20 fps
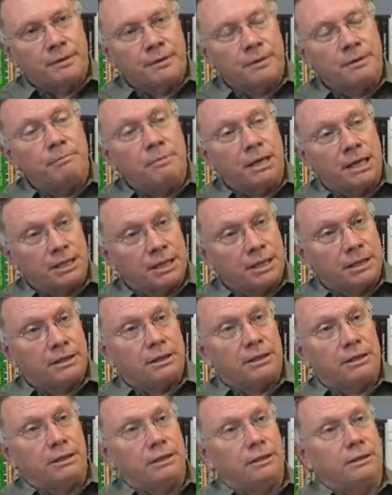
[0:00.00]
The
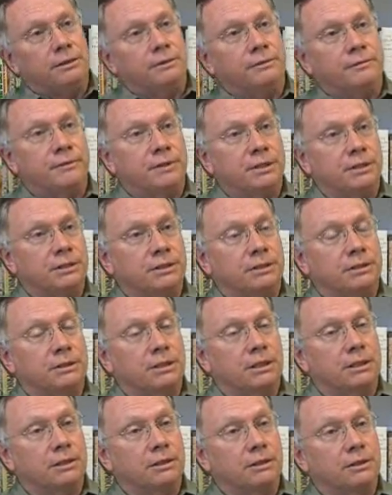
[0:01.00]
mother of this
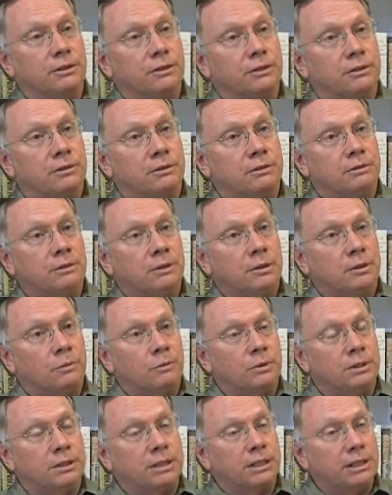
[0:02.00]
girl
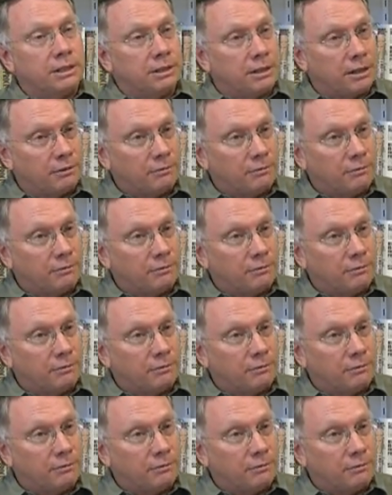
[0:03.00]
was there,